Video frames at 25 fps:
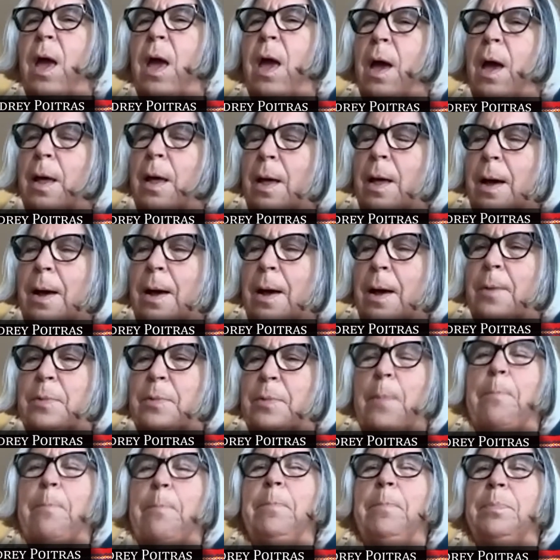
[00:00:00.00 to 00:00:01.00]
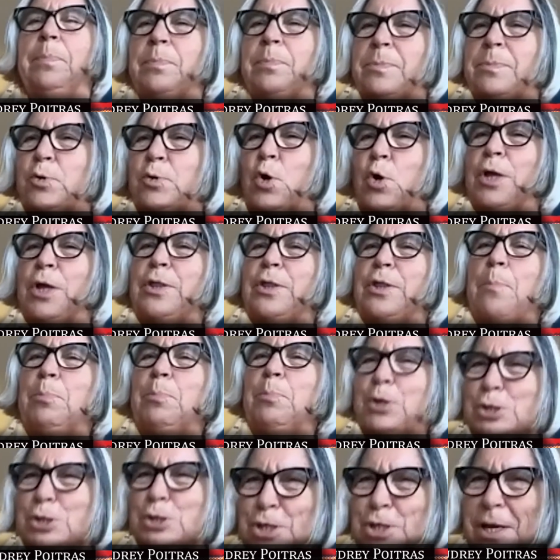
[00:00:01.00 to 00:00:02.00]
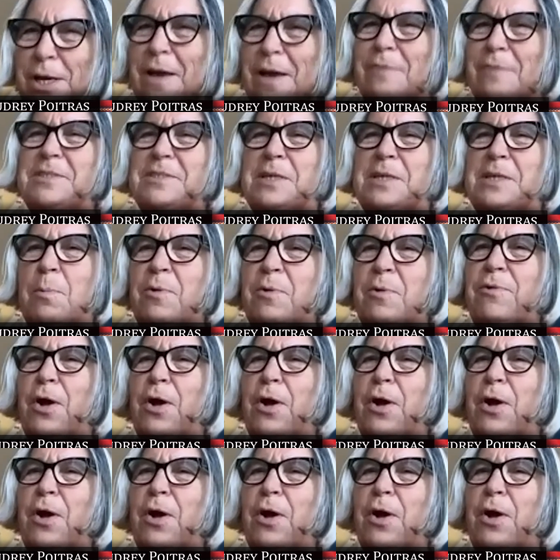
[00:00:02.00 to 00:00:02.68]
the sort of the pushing of some of our